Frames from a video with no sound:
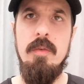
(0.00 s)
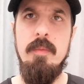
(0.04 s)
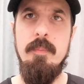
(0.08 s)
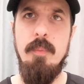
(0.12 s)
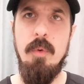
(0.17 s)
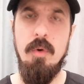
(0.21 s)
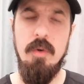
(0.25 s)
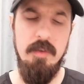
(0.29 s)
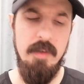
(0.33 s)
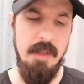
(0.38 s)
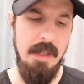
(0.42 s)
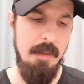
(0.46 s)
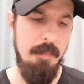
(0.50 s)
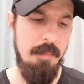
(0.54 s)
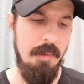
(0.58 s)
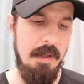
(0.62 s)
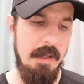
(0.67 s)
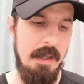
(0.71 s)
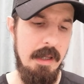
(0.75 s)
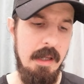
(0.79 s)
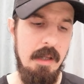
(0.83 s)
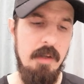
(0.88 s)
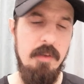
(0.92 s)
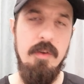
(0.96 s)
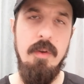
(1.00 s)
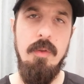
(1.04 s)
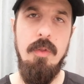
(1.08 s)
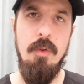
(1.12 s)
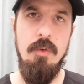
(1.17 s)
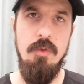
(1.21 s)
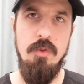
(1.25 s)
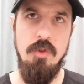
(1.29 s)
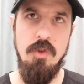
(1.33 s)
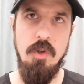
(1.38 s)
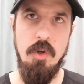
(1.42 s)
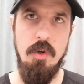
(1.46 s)
more deeply into the
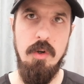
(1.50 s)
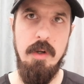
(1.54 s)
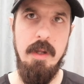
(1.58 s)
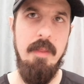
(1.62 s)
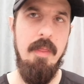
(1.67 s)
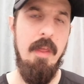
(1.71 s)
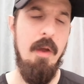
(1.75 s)
journey.